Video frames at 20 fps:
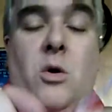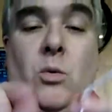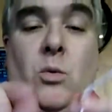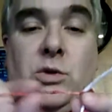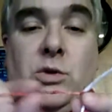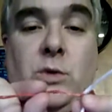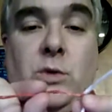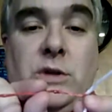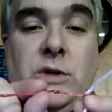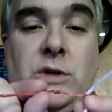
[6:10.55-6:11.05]

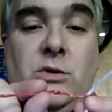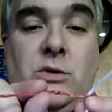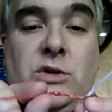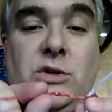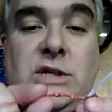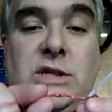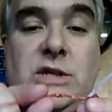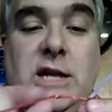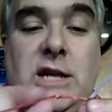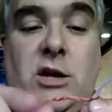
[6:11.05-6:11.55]
What you want to do is
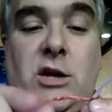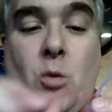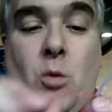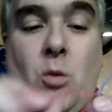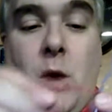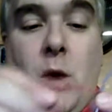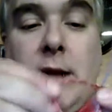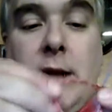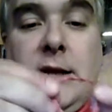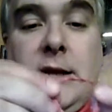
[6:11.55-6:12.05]
you take your
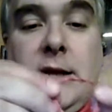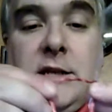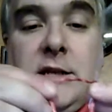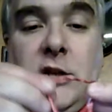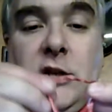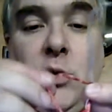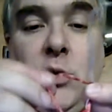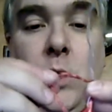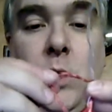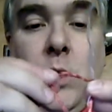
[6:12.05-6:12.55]
windings
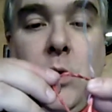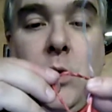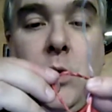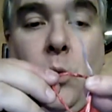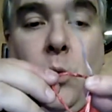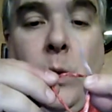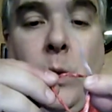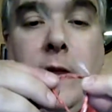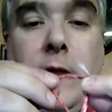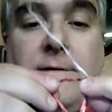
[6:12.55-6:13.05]
and you want to
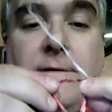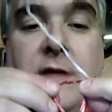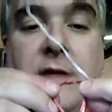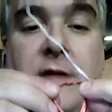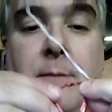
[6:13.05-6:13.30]
weave